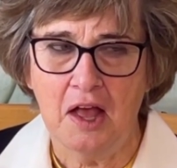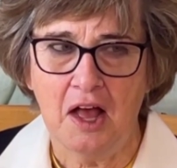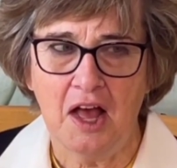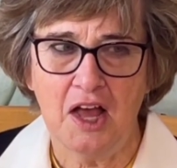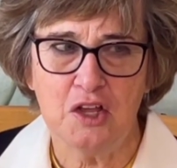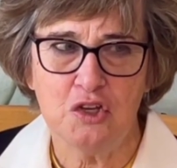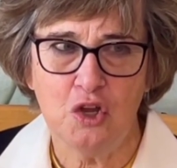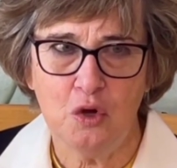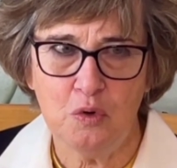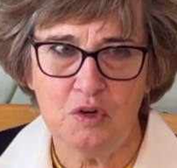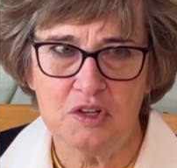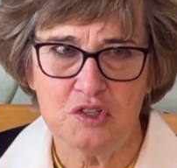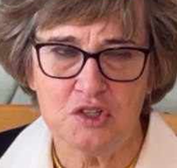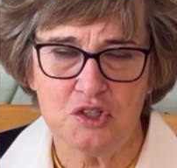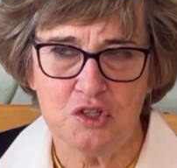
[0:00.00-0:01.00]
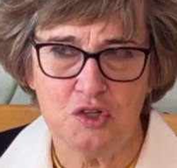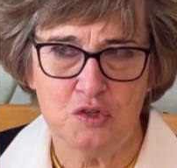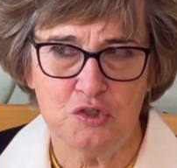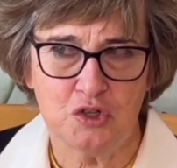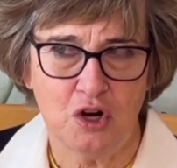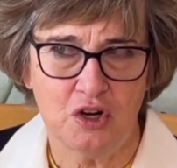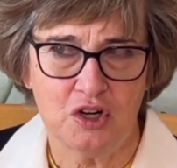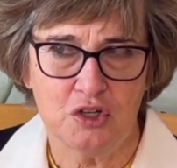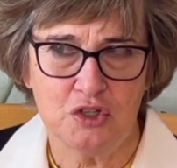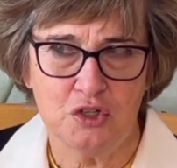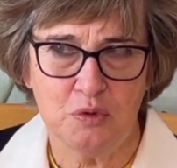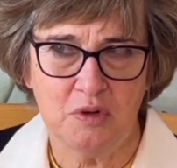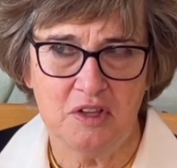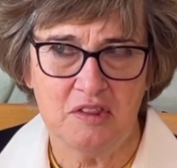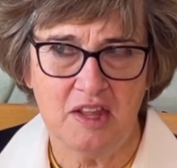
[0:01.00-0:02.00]
I noticed you started
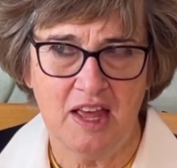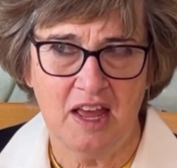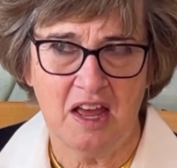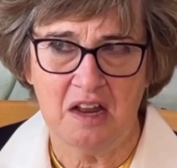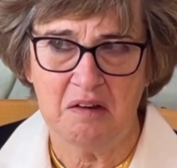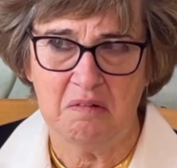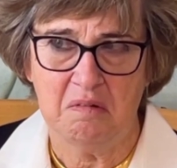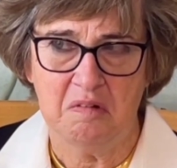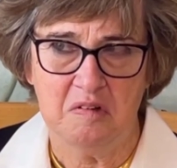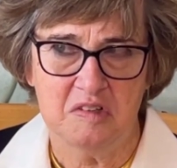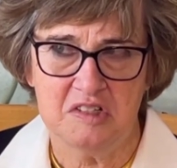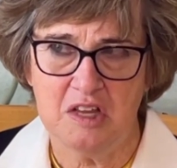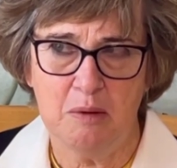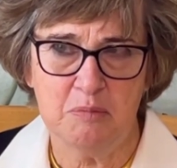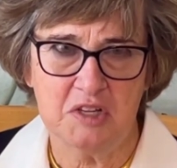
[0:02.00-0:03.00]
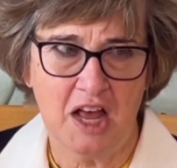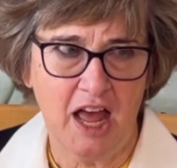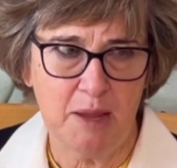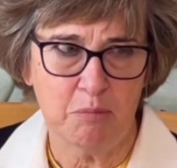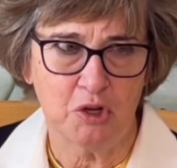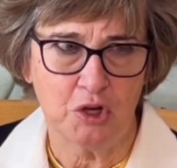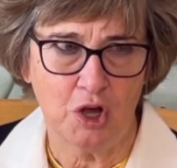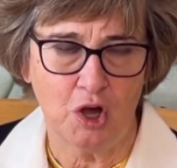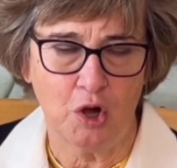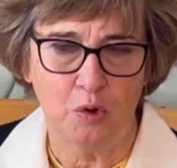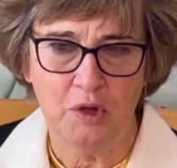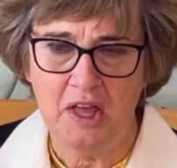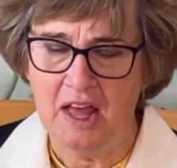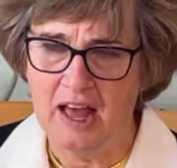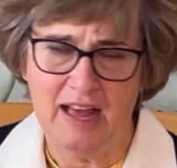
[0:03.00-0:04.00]
doing that some time
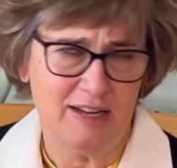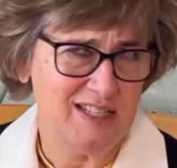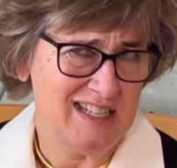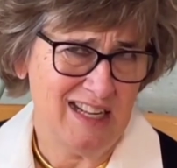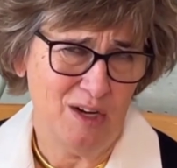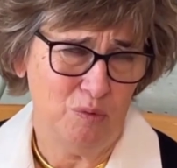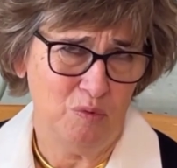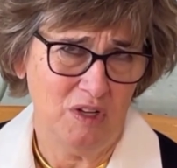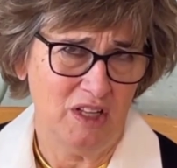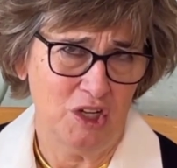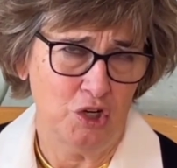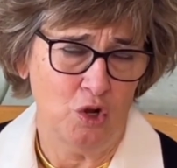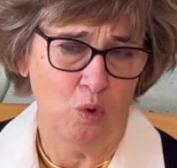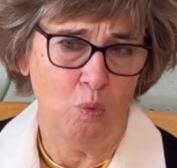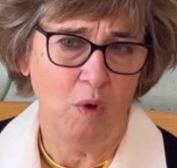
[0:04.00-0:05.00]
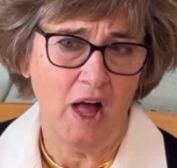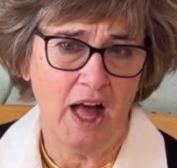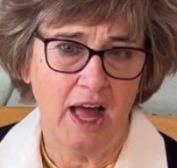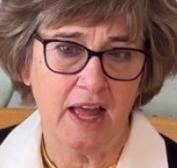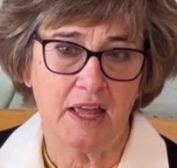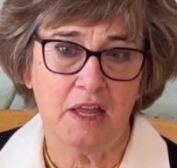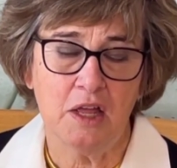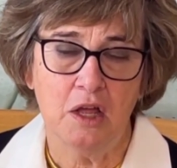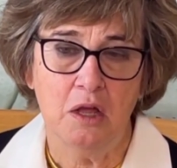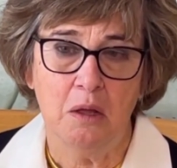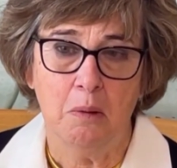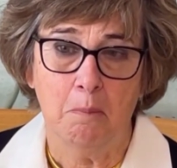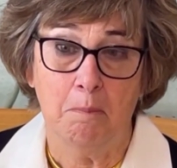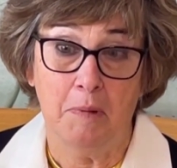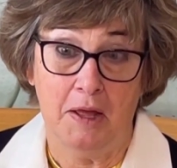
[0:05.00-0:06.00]
ago. I didn't really know why,
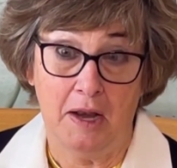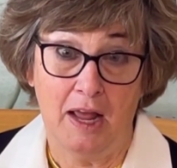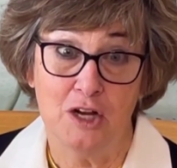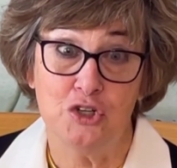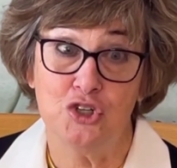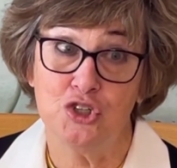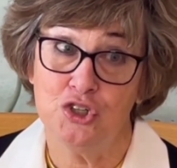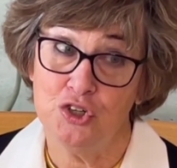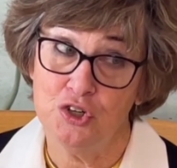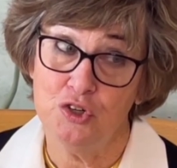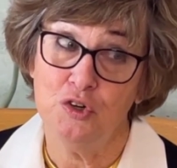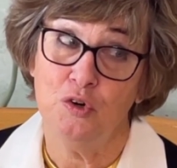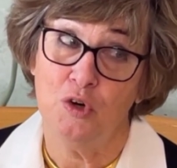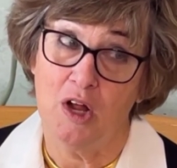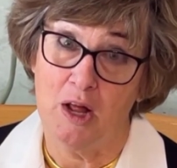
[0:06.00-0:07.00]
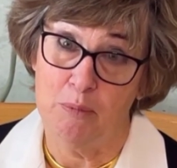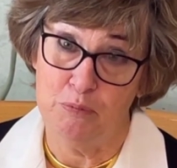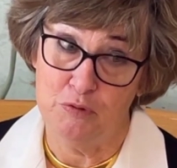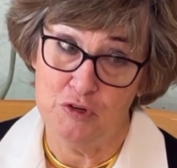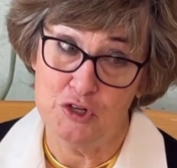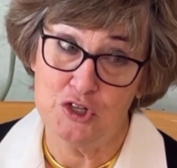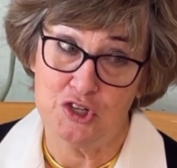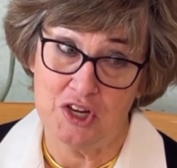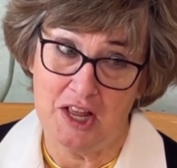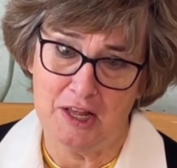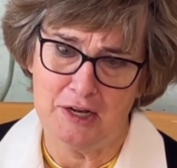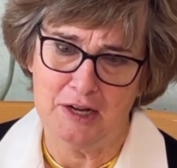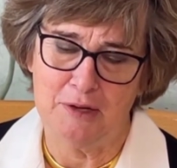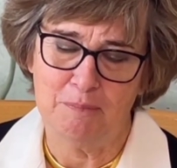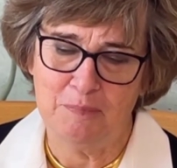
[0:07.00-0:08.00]
but I sure
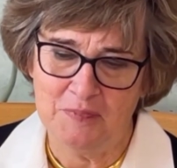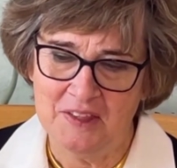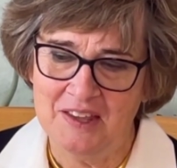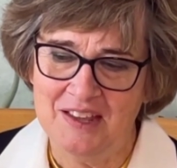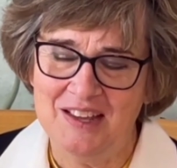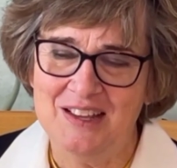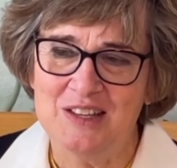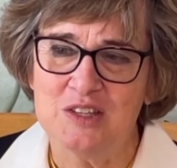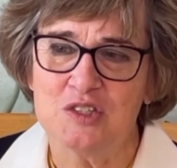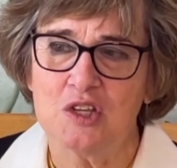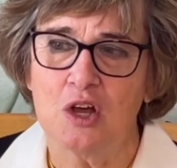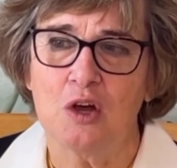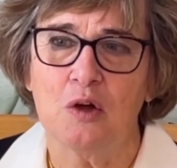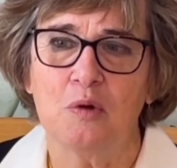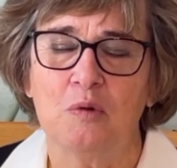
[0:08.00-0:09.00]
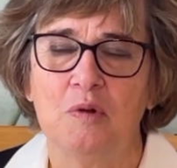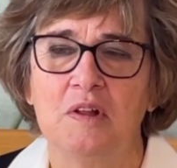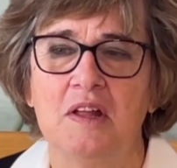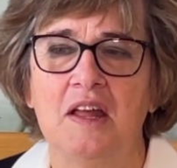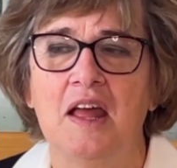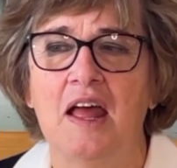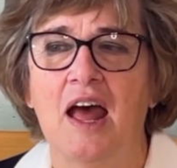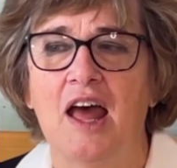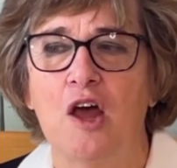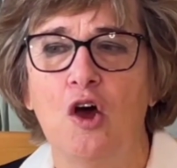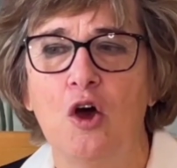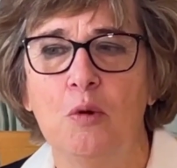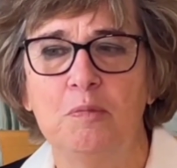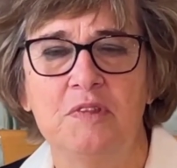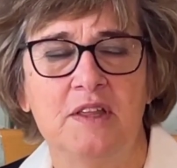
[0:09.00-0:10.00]
appreciate it. So I
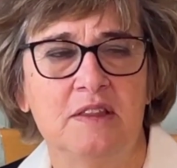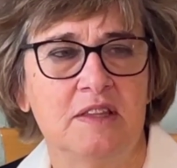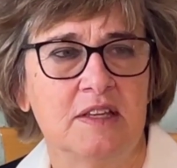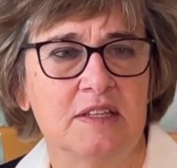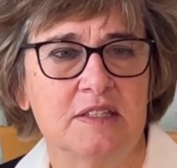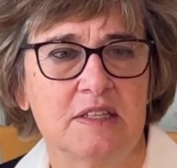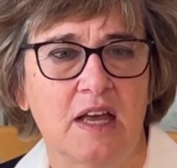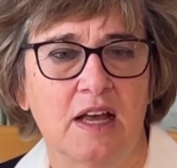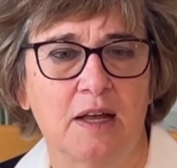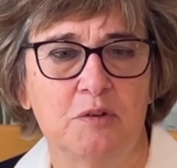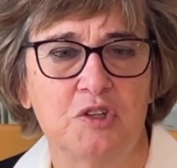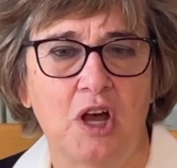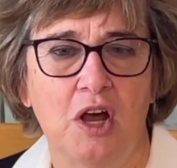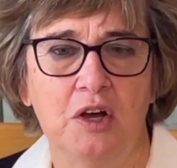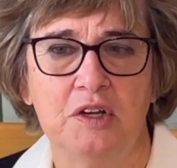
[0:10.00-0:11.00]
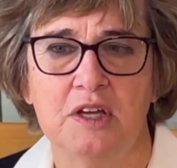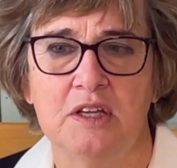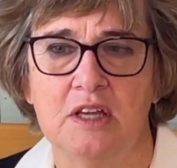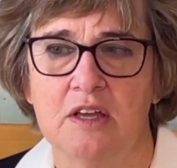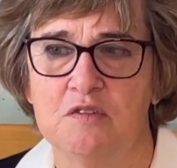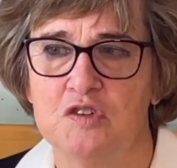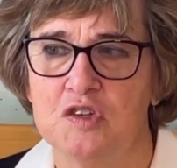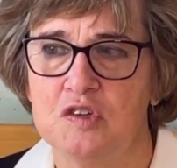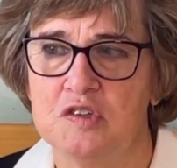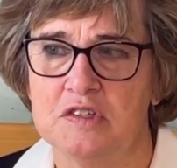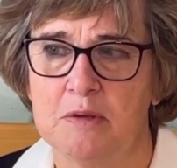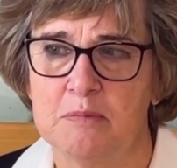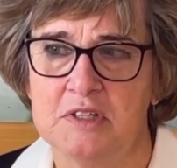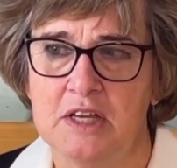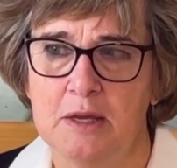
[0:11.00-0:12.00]
hope that this talk gives you
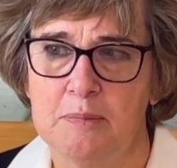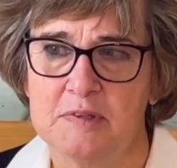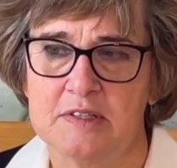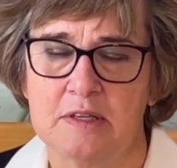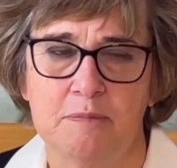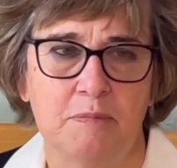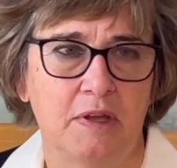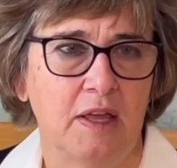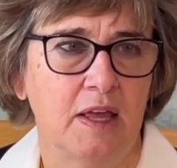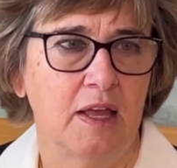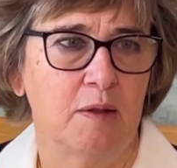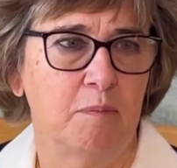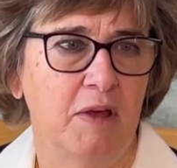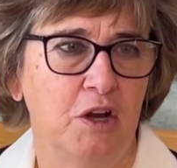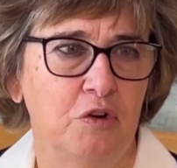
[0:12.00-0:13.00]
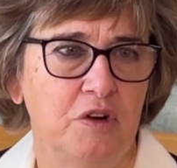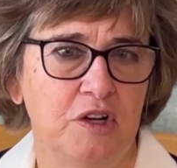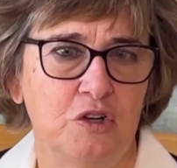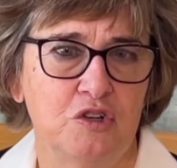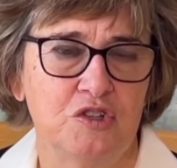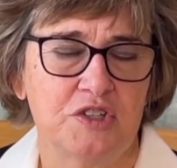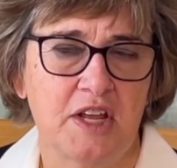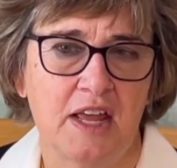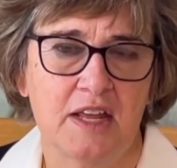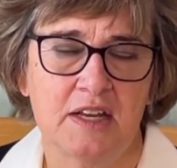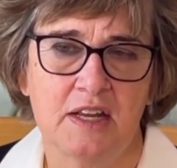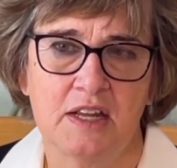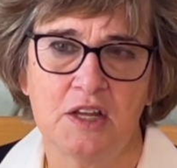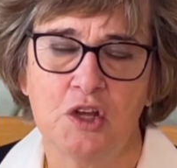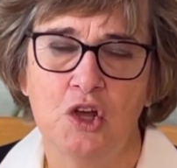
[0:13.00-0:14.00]
some tips and better
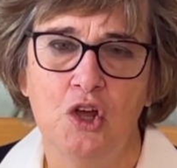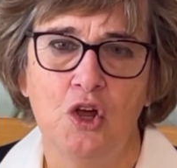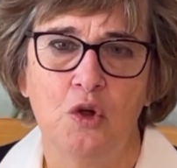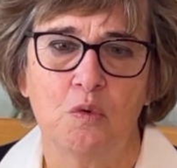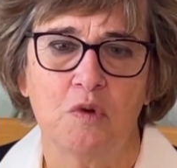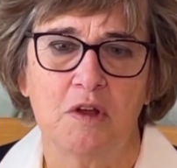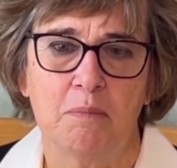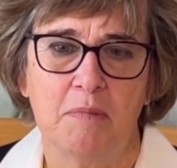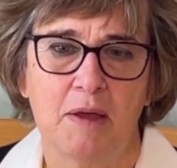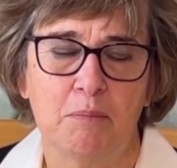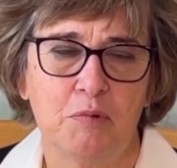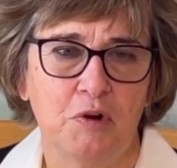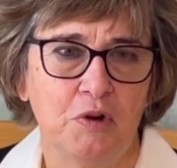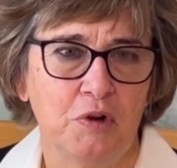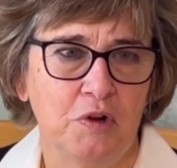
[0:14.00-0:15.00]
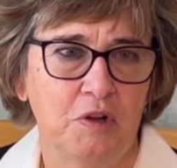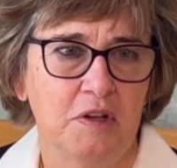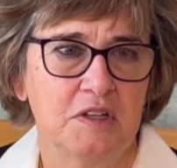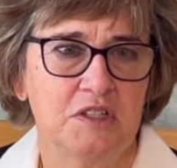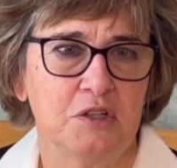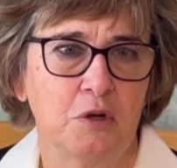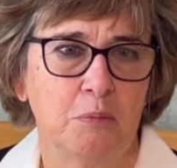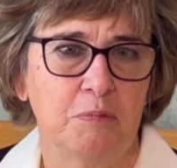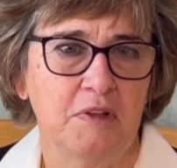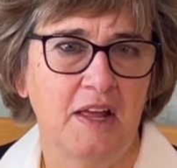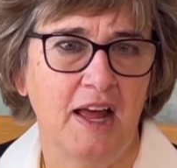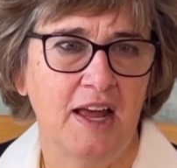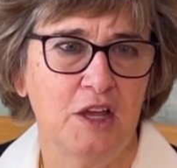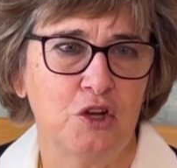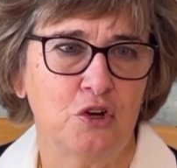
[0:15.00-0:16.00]
understanding. Remember to
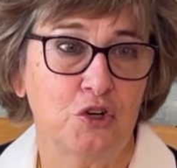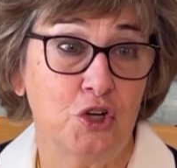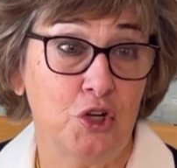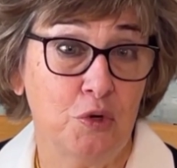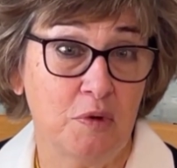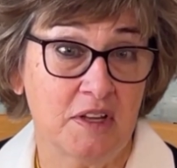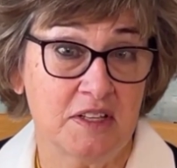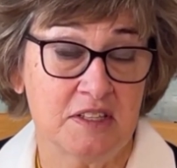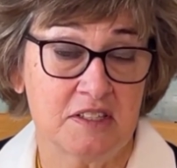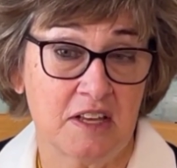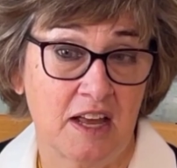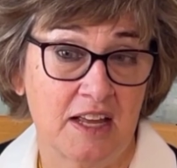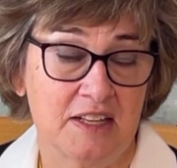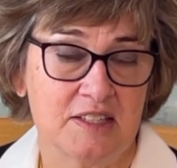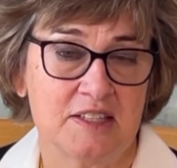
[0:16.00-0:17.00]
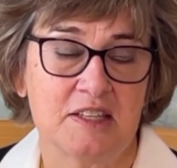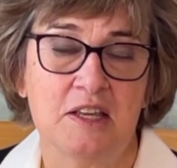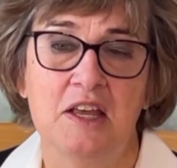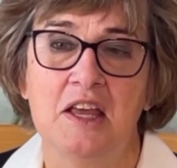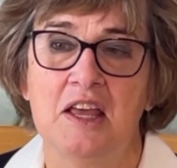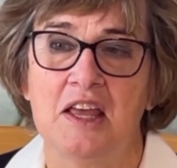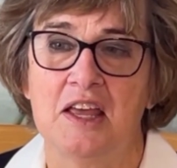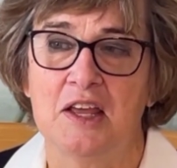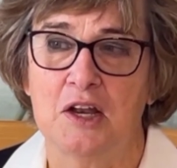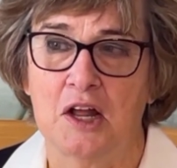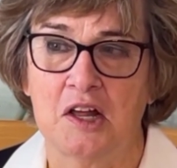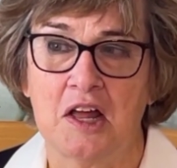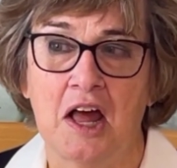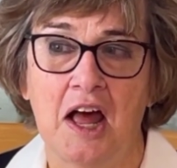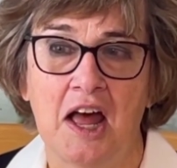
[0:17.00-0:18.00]
apply your new insights in
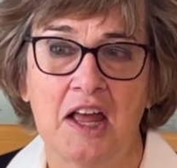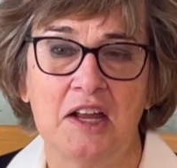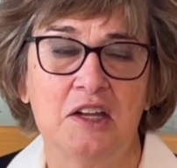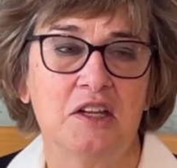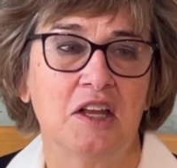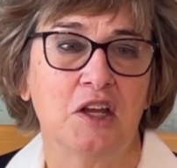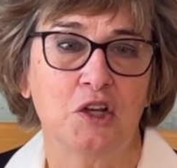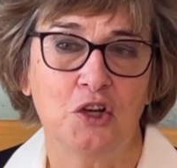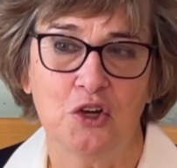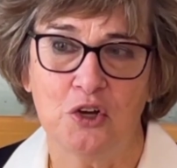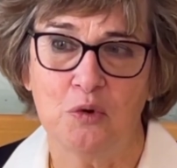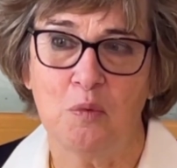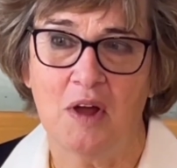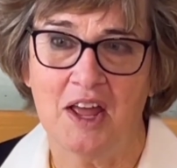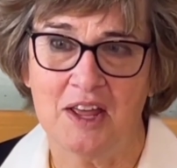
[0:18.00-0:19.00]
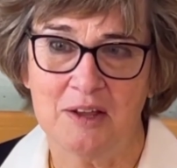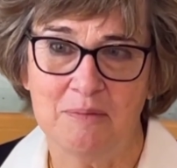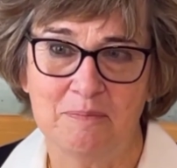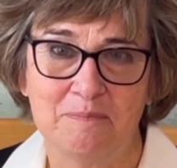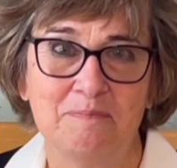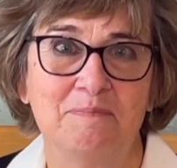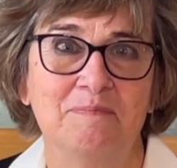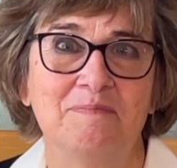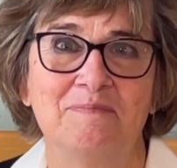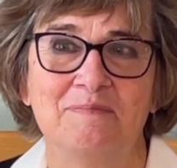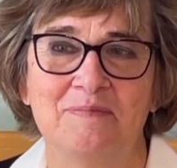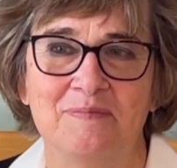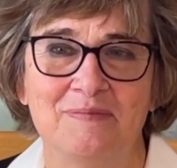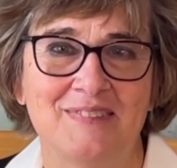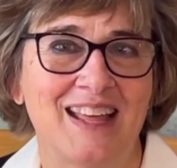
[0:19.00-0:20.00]
a kind and good way.
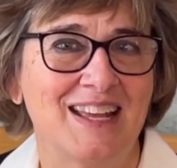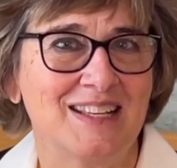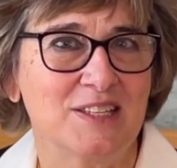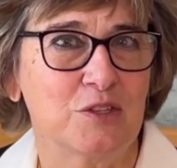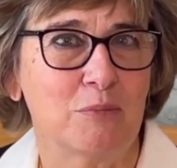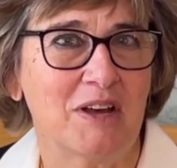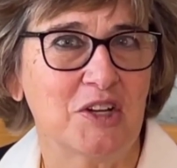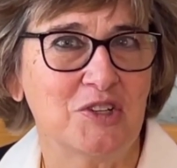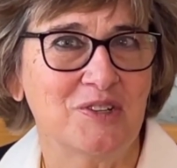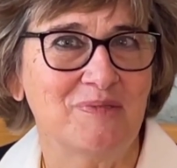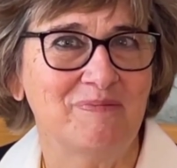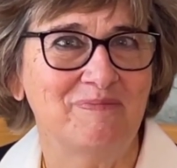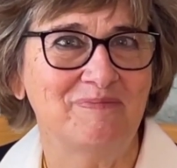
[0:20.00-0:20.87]
Thanks so much.